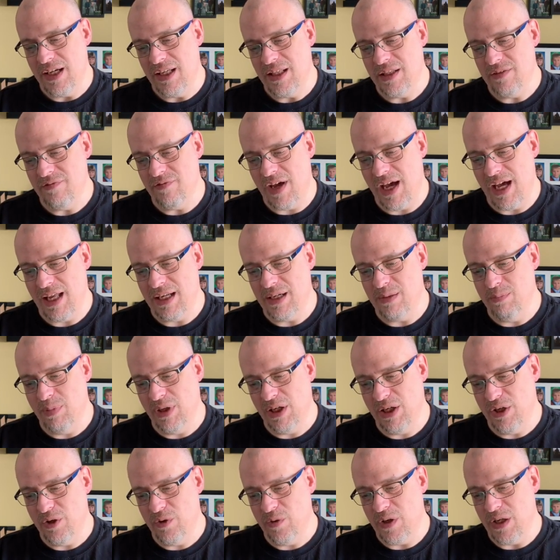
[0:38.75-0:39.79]
in the valley
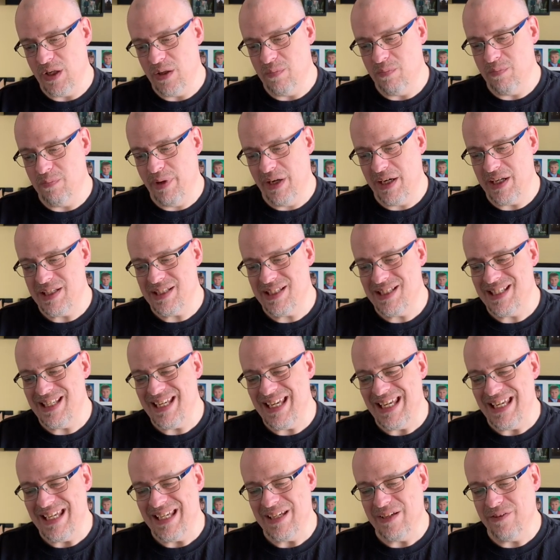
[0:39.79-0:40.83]
below him but a
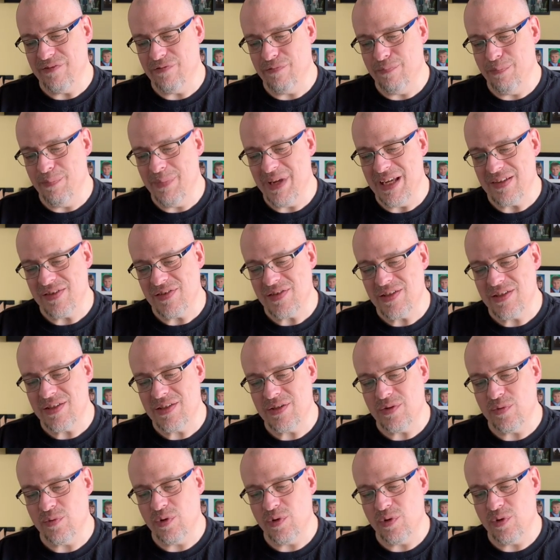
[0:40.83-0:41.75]
sea of mist